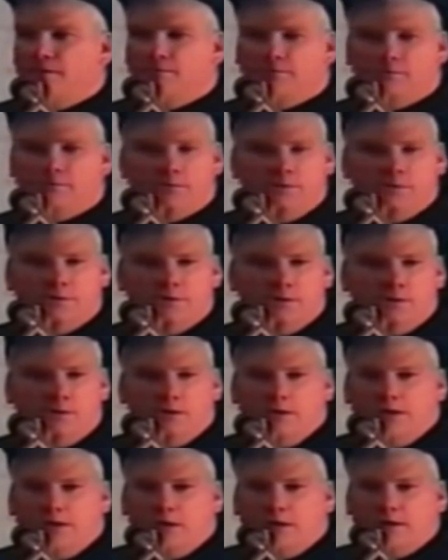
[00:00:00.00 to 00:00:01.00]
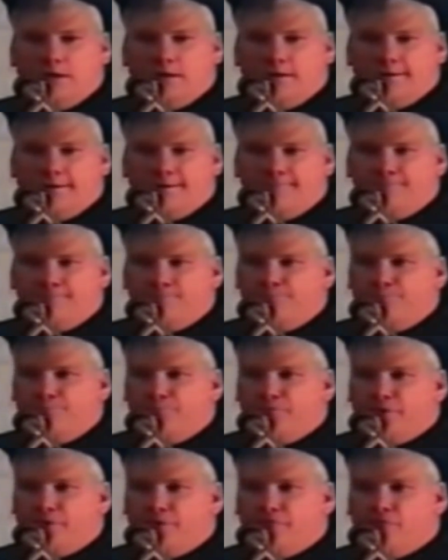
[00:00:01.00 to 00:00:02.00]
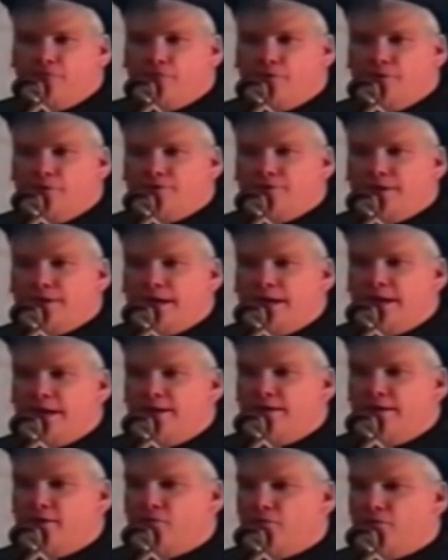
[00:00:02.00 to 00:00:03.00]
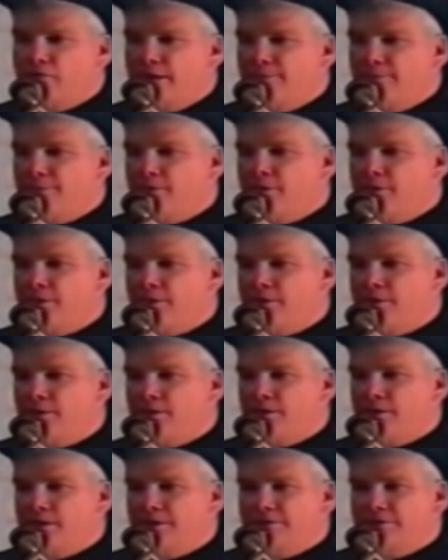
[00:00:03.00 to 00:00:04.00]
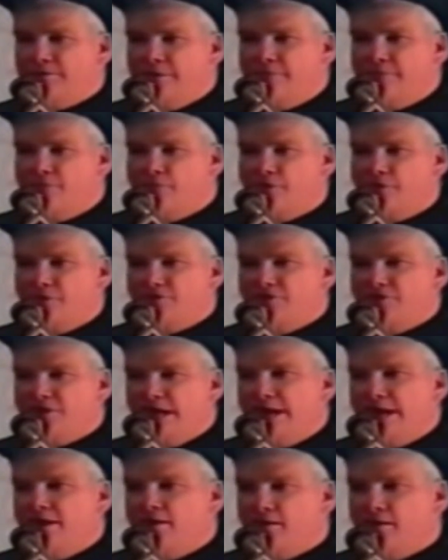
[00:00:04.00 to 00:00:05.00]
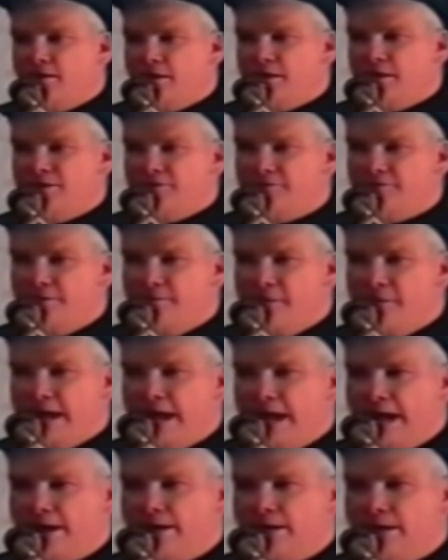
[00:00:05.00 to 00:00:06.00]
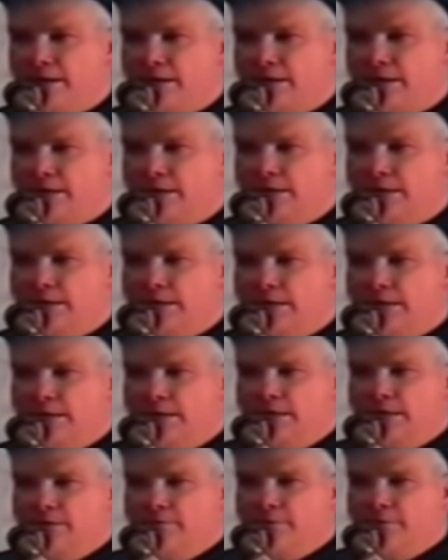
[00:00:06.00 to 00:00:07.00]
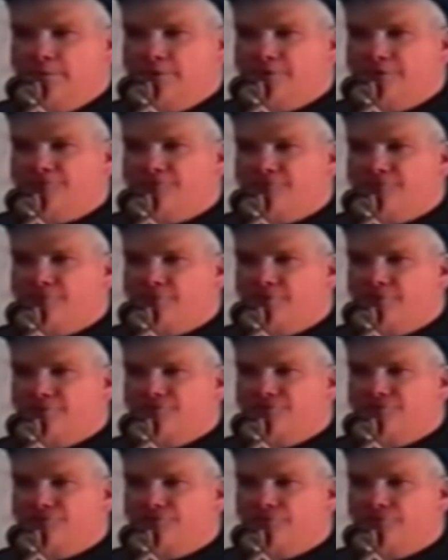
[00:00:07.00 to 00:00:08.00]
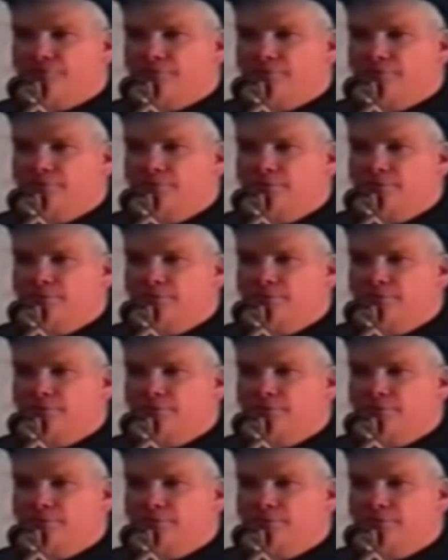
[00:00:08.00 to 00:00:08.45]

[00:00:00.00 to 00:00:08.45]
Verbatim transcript: Now, um, if we're to gain a grip on our country, if we're to take our country back, we must first